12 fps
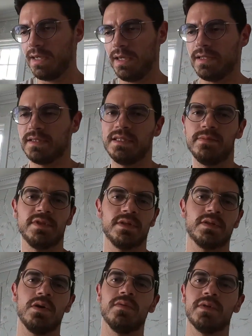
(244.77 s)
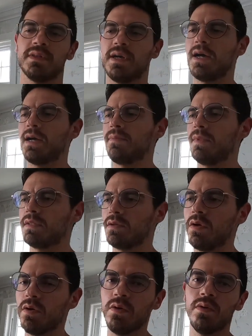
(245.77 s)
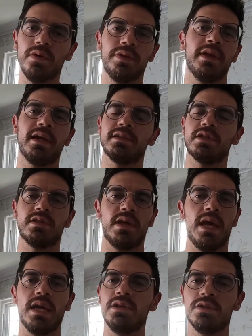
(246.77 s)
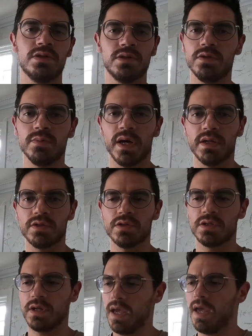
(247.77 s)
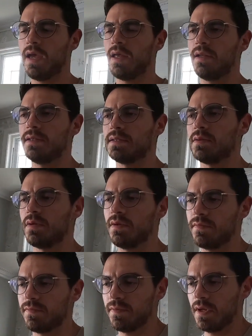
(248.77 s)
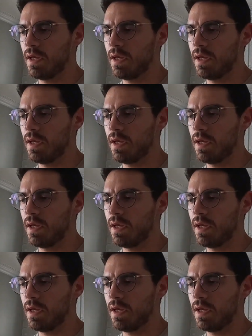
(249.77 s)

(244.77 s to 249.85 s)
It seems just over time this whole thing has just aged too much, and it's sort of,